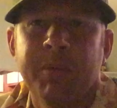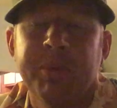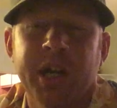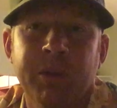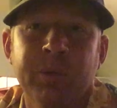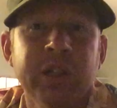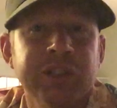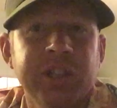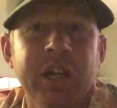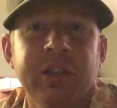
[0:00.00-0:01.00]
but I will
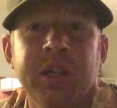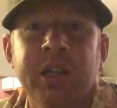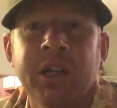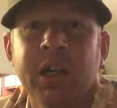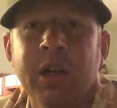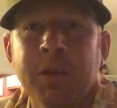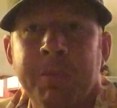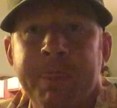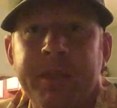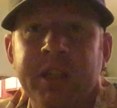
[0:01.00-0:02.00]
say that
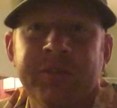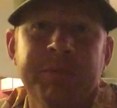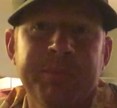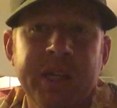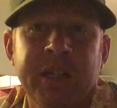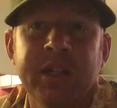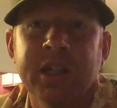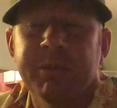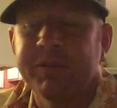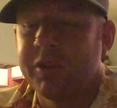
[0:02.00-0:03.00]
even me,
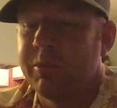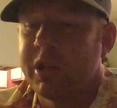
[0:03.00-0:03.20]
coming from